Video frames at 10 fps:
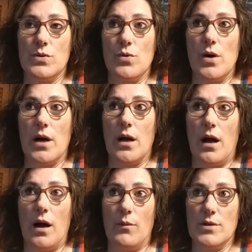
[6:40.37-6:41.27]
dog
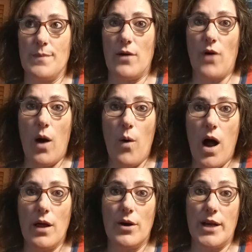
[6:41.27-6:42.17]
was my
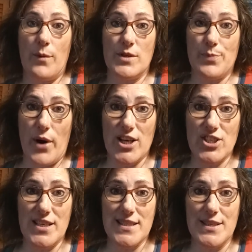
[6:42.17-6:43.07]
Rottweiler. Her name was
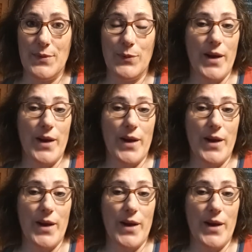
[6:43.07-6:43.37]
Precious.